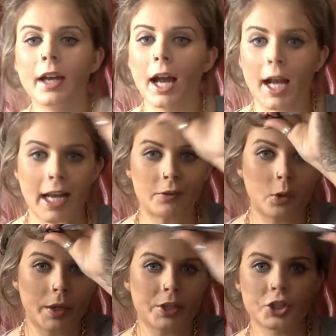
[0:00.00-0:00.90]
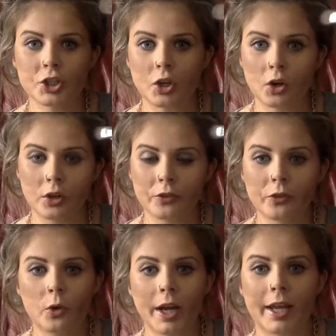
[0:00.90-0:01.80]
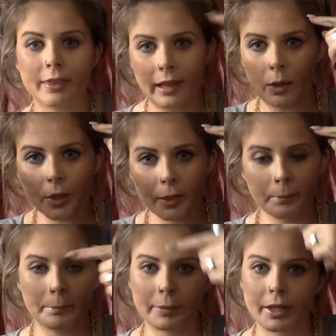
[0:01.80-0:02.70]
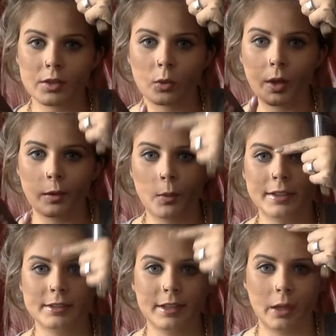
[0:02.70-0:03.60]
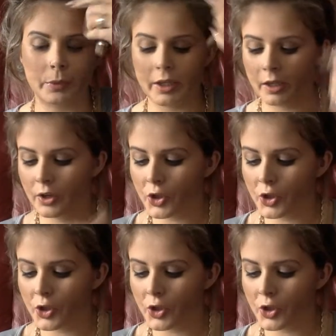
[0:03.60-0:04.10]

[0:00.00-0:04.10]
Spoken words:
I have quite a short forehead that way, but it's quite wide that way.